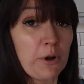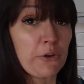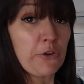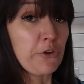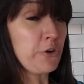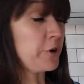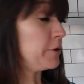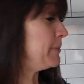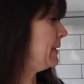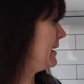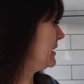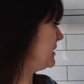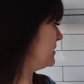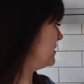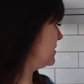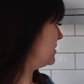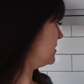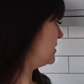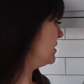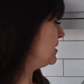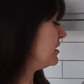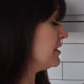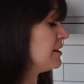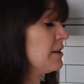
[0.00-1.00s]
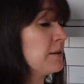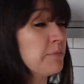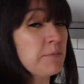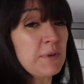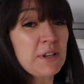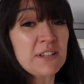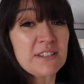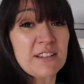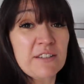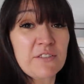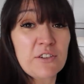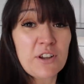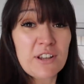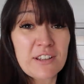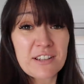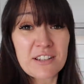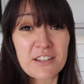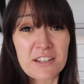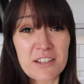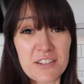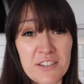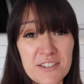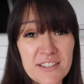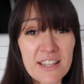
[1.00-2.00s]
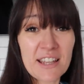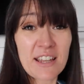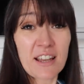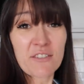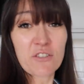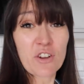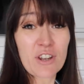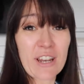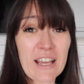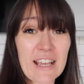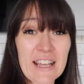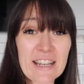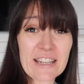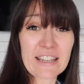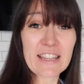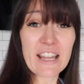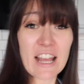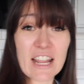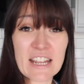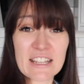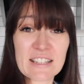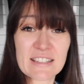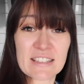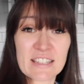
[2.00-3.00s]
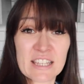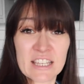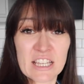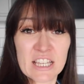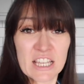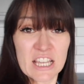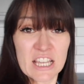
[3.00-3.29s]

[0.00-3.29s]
will annoy me because I've got, can you see, I've got like nice